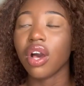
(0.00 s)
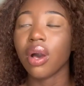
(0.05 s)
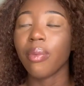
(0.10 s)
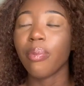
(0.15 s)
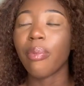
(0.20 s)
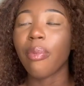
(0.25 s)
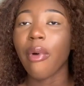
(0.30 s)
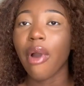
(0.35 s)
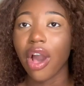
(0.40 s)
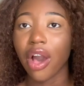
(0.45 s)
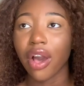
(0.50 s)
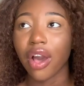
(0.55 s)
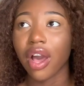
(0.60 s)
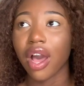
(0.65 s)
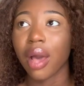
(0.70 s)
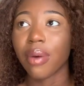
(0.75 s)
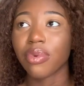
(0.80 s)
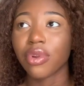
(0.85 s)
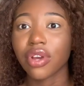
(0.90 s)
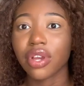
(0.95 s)
But
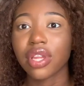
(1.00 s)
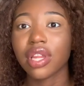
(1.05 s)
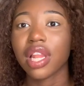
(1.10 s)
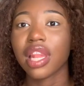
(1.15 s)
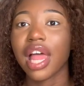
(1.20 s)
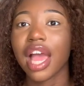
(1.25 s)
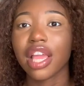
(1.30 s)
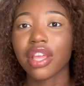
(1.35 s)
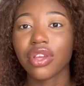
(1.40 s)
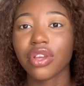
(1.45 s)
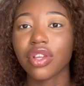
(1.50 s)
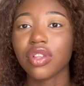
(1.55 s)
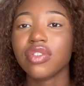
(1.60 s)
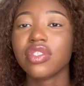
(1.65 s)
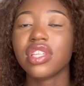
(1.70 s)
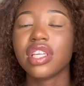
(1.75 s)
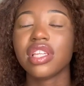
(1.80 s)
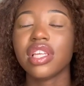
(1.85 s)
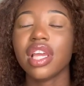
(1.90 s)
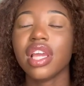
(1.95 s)
I'm not gonna lie, you could have
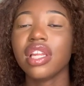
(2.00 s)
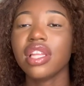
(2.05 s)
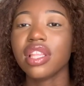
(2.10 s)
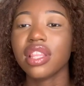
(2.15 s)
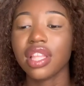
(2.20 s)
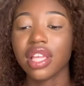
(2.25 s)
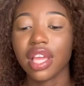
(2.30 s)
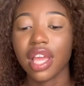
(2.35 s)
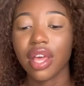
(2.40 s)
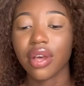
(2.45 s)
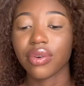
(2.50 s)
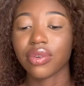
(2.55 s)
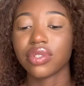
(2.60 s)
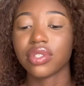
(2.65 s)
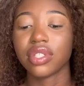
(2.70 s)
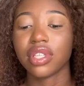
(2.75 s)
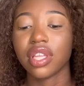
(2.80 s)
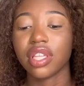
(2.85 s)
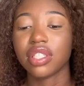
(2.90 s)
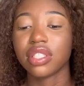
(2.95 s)
said anything else,
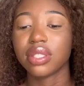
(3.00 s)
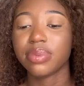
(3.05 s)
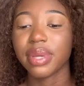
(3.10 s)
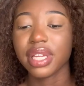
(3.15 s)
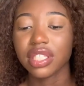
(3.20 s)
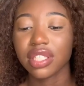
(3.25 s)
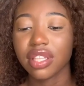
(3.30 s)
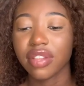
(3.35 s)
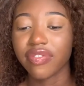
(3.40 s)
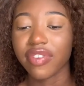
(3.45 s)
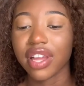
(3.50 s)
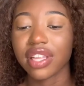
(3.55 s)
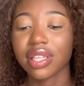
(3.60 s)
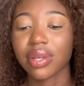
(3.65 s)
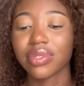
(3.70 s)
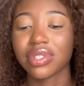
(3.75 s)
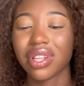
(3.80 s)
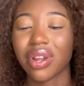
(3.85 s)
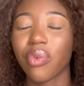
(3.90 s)
and especially the fact that I was there.